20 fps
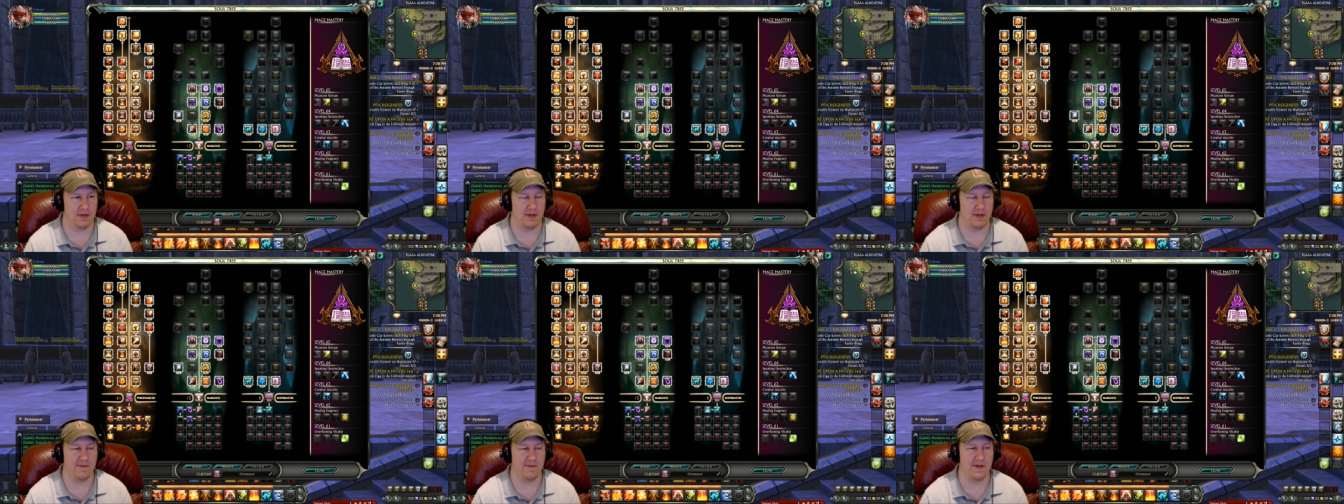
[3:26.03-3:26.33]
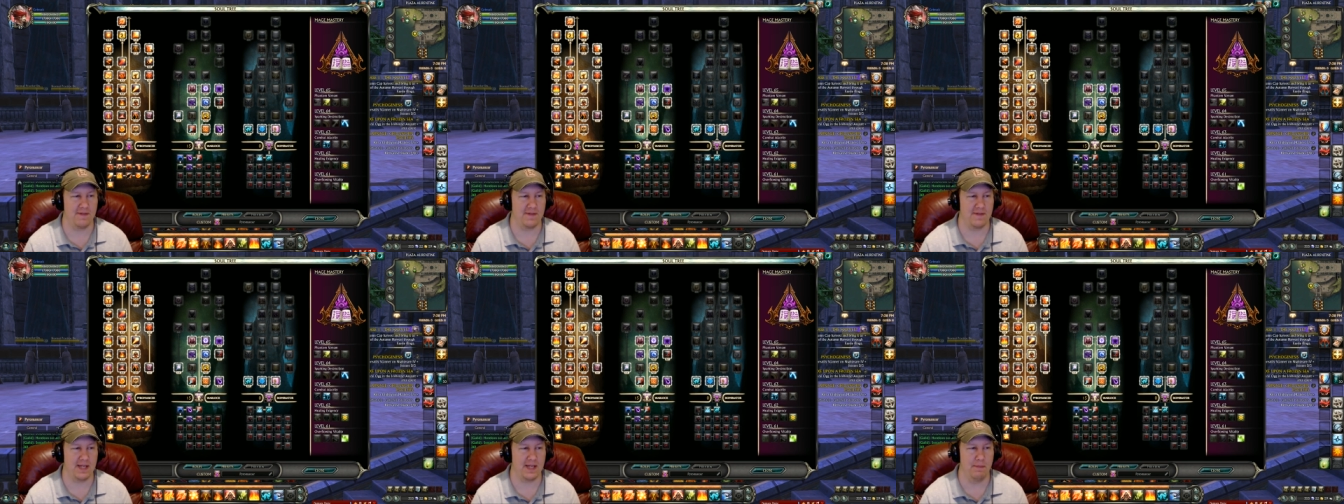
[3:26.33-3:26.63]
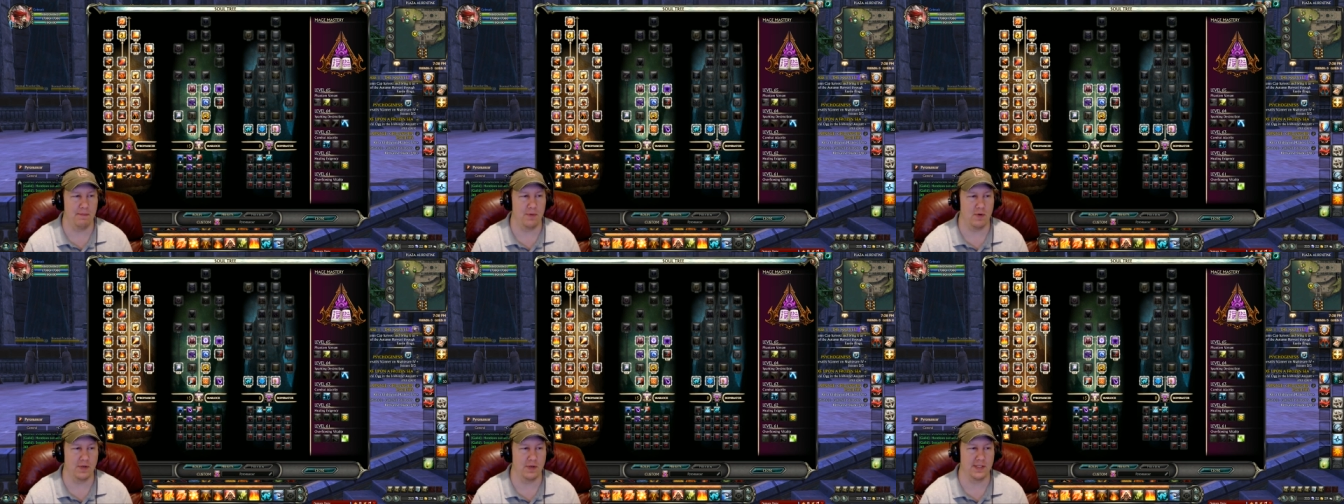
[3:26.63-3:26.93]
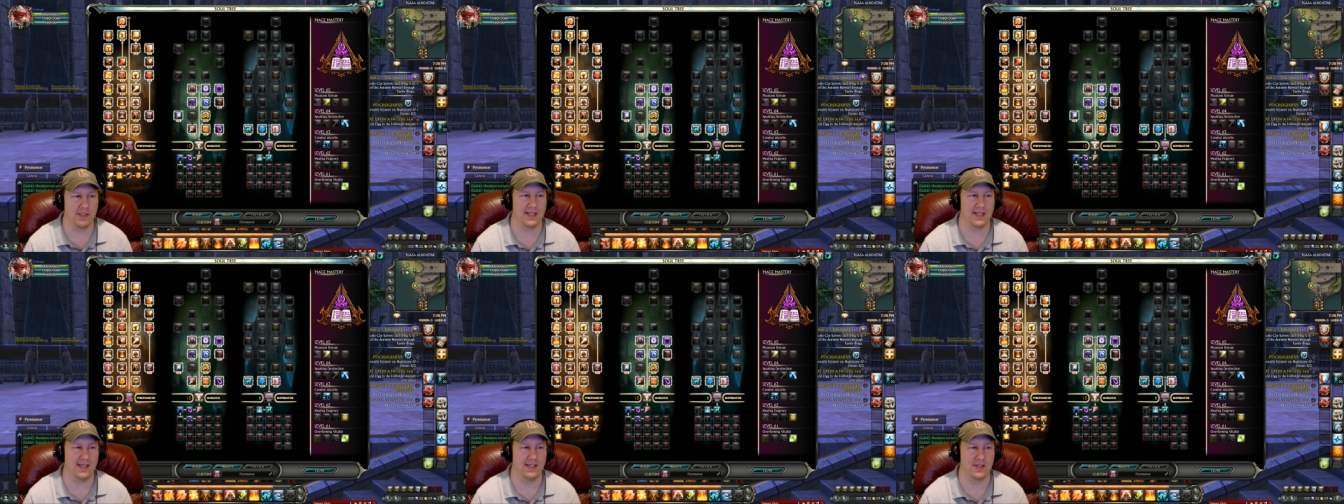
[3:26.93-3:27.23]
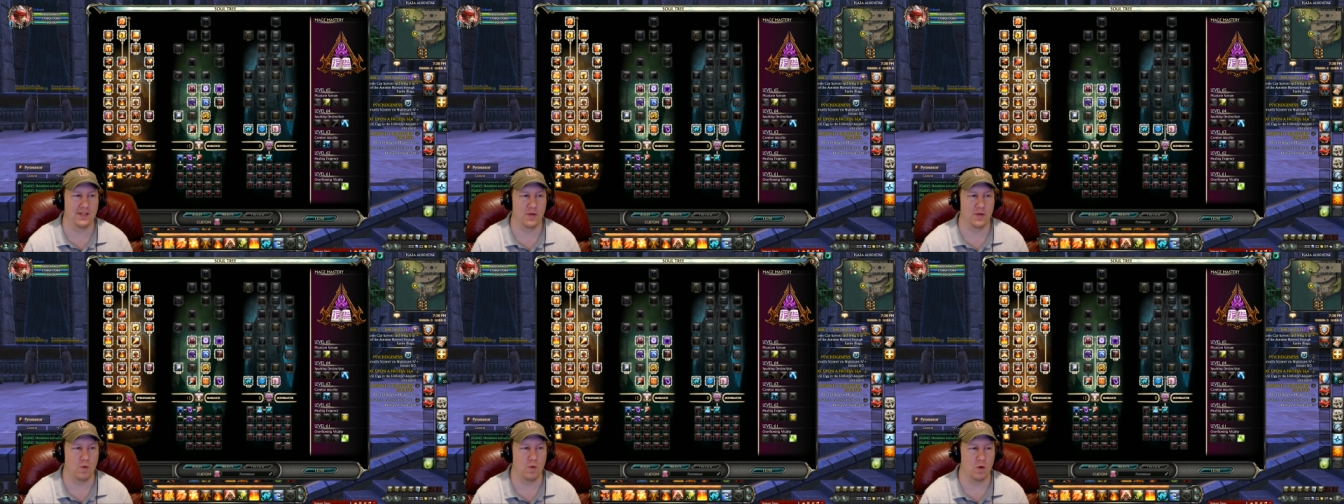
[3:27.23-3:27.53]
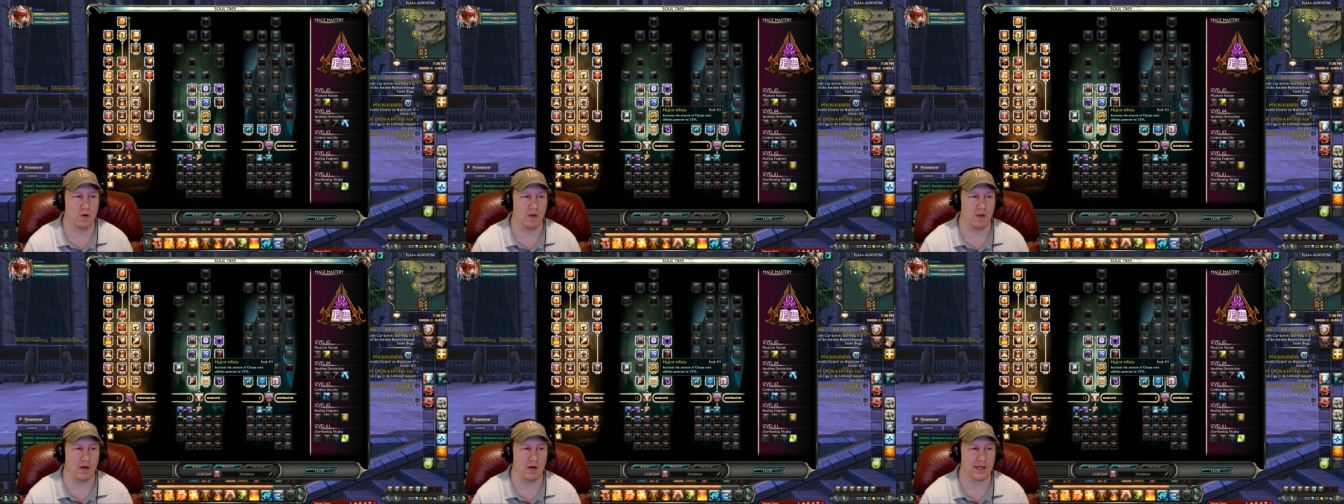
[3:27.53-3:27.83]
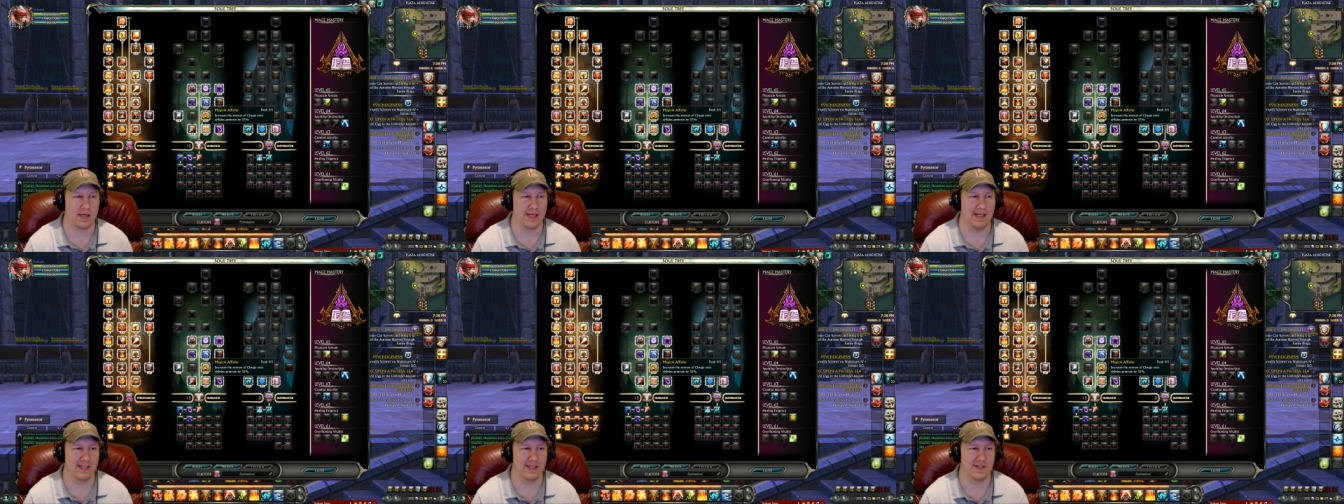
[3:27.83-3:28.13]
the 15 points into
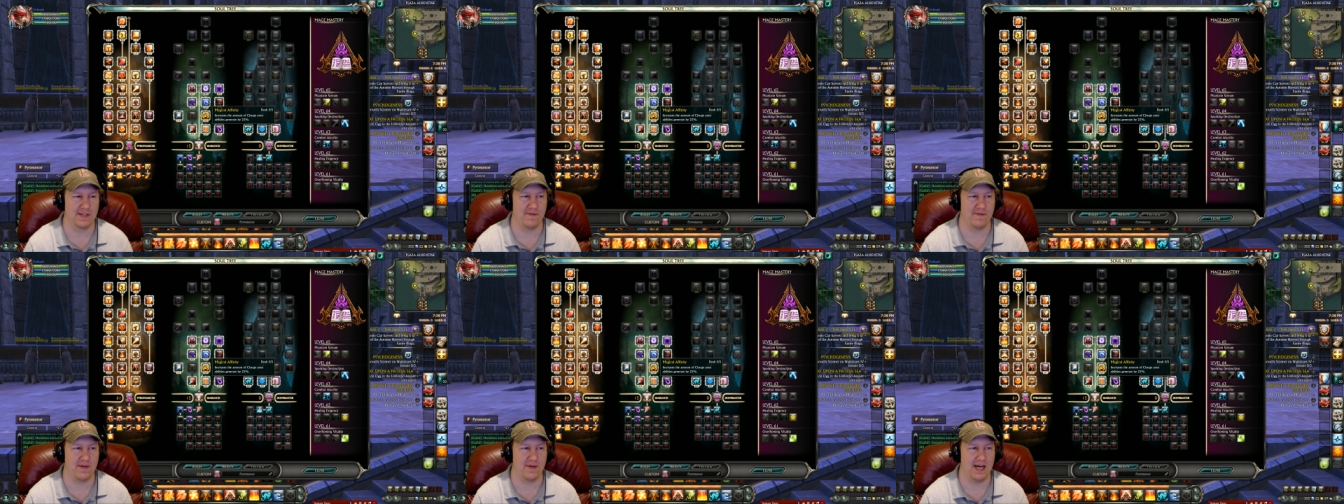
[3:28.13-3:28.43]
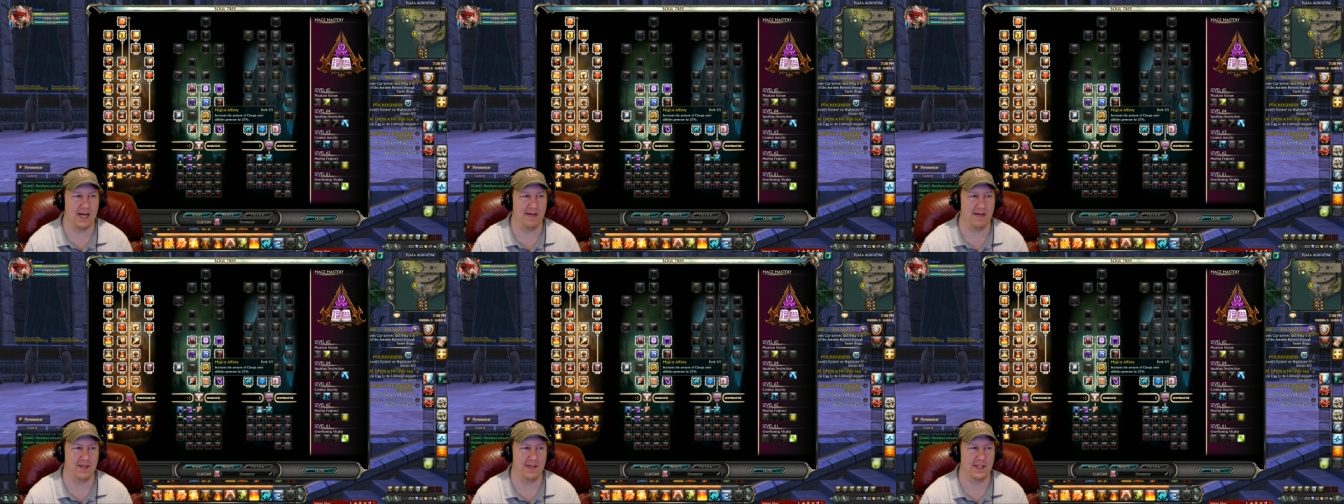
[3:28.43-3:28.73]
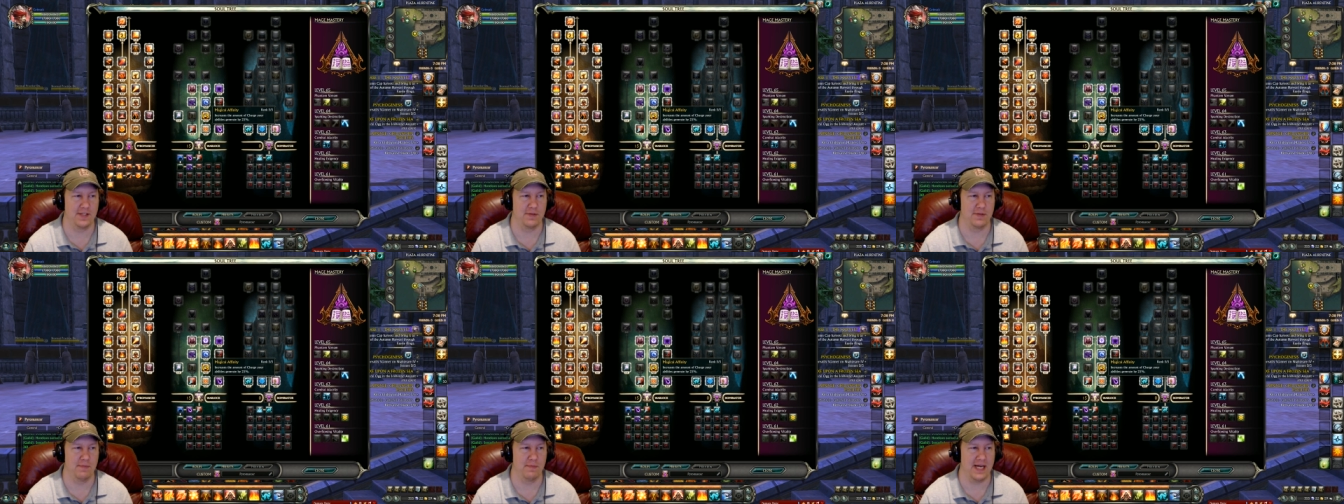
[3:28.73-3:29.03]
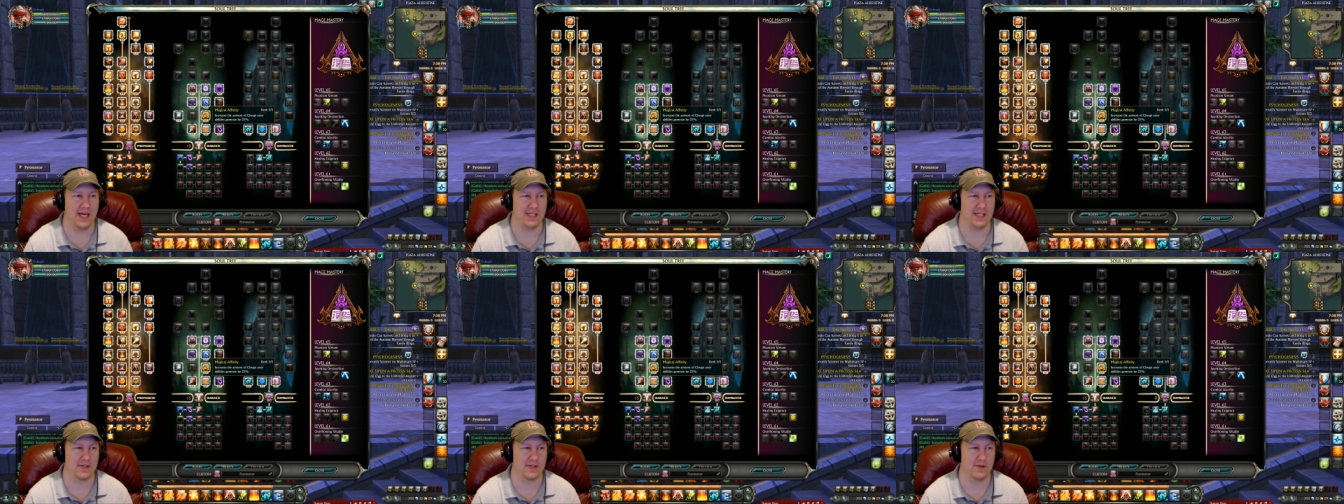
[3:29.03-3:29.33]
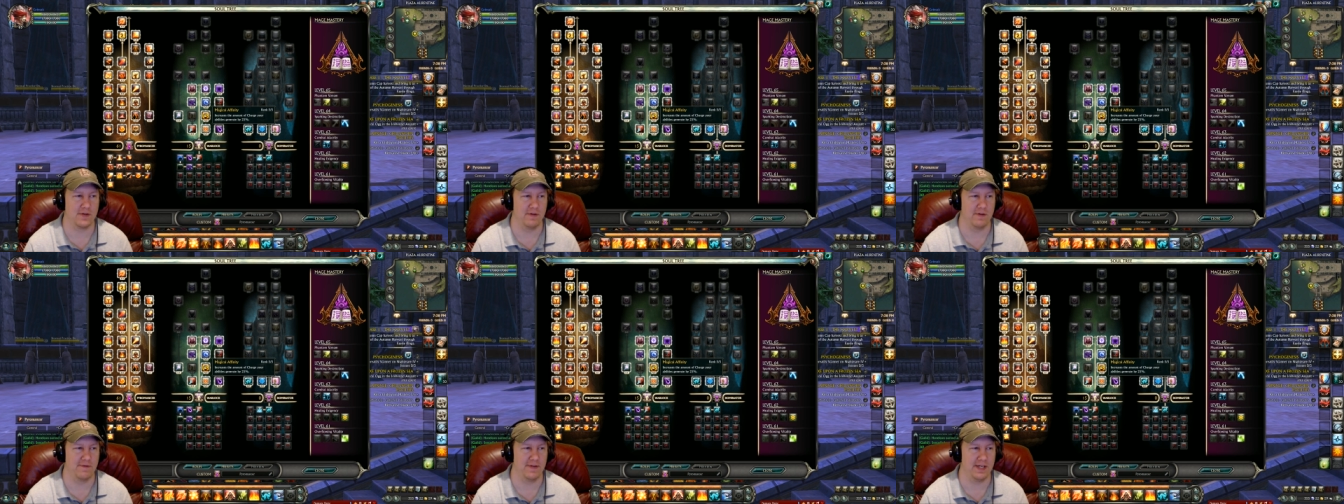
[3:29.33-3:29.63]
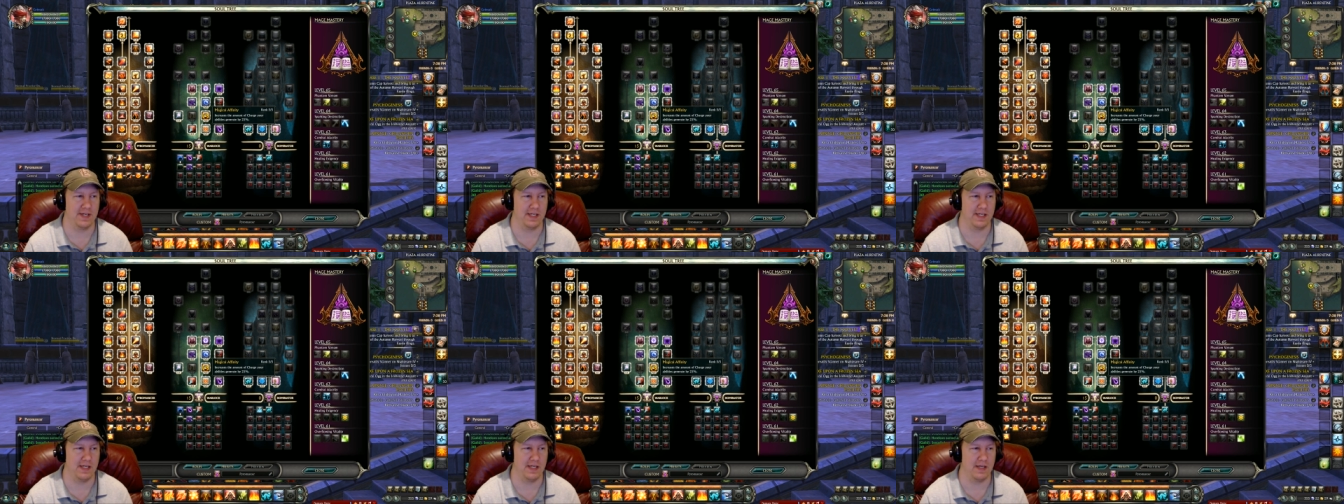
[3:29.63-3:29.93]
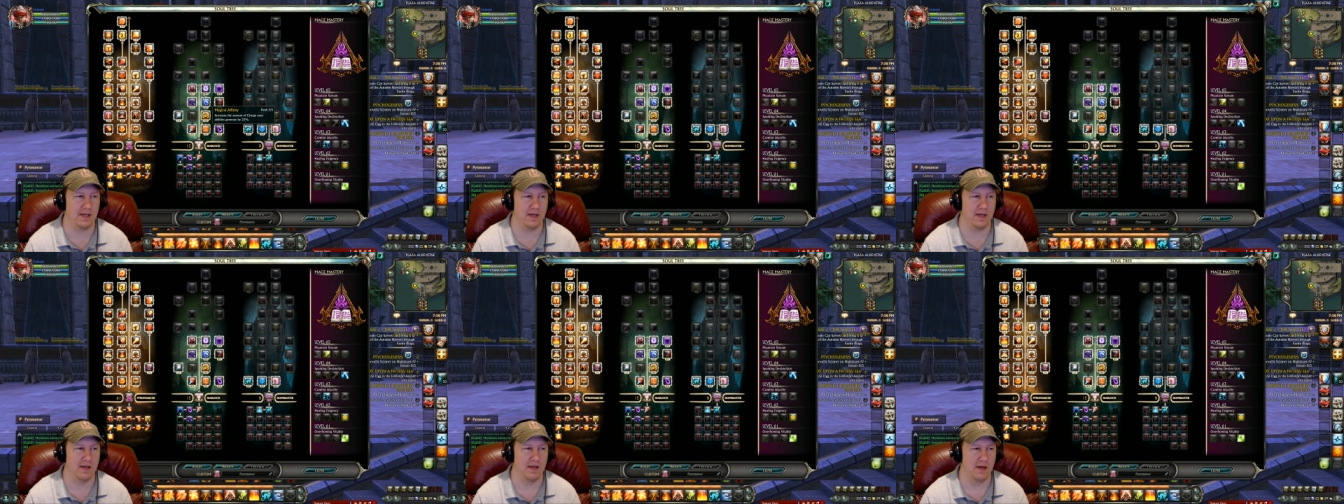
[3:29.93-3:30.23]
Warlock is 5 into Magical Affinity,